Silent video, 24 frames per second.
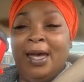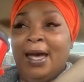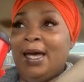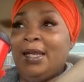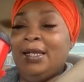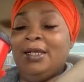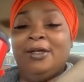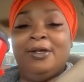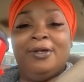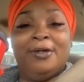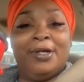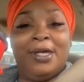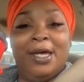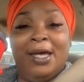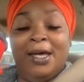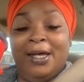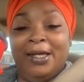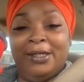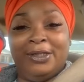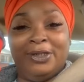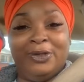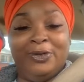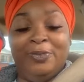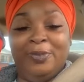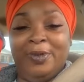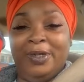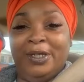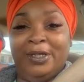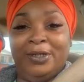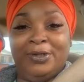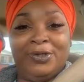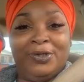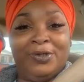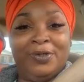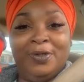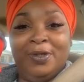I love God too
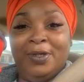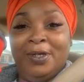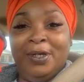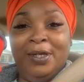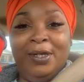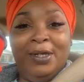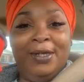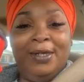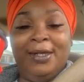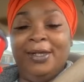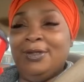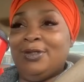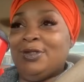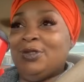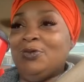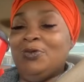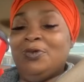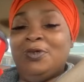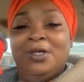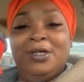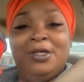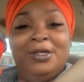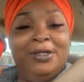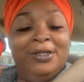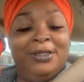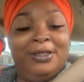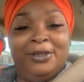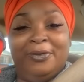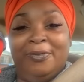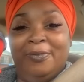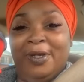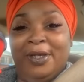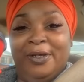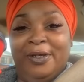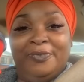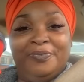much. He's too good
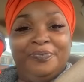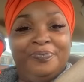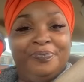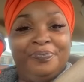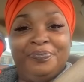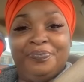to me.